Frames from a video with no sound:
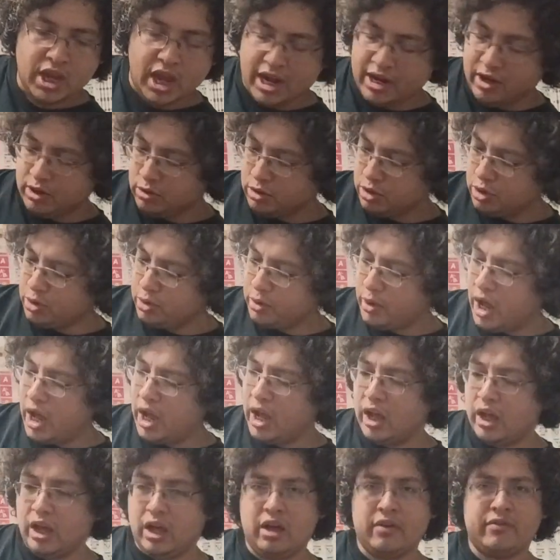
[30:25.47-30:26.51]
And he'll do
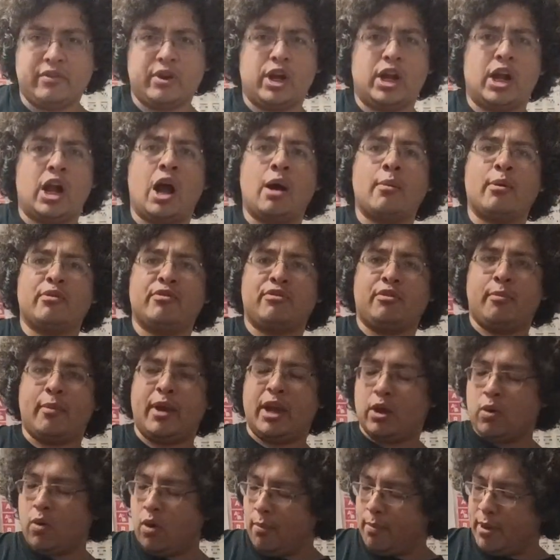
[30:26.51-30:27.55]
a very common
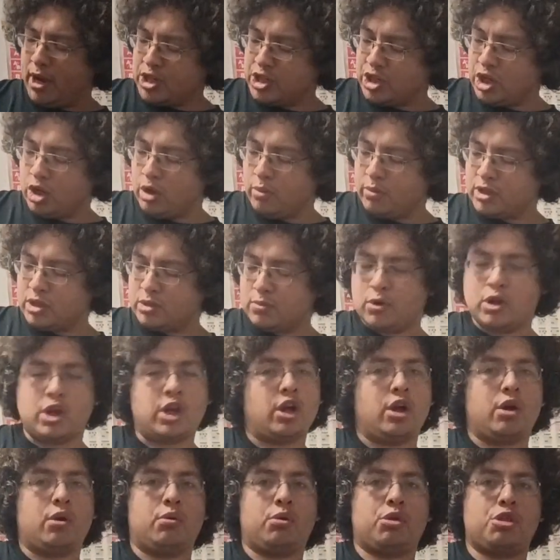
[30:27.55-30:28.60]
flamenco arpeggio, which is where
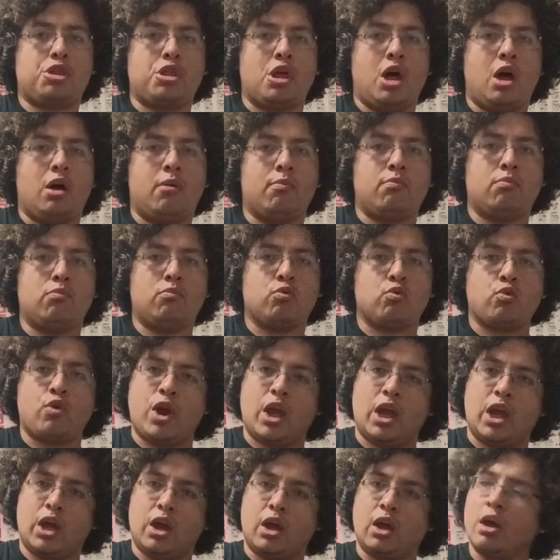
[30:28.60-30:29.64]
you go thumb,
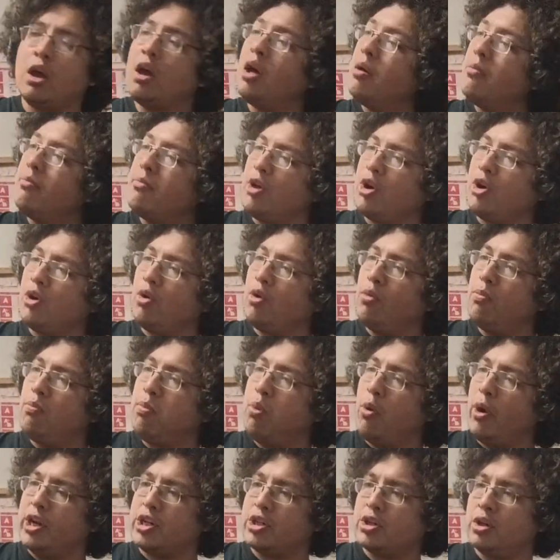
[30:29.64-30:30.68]
ring,
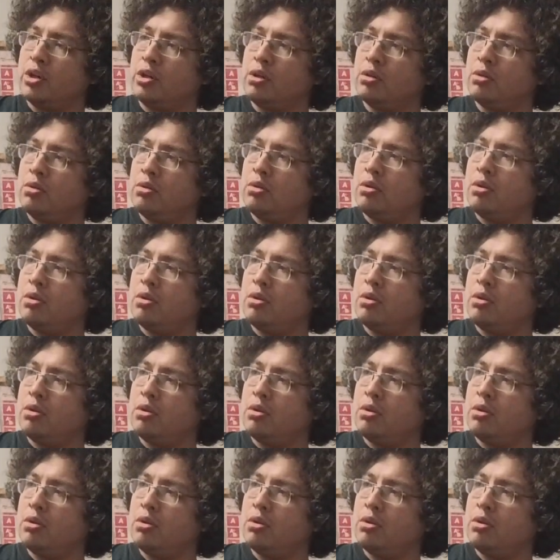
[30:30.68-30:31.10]
middle, pointer.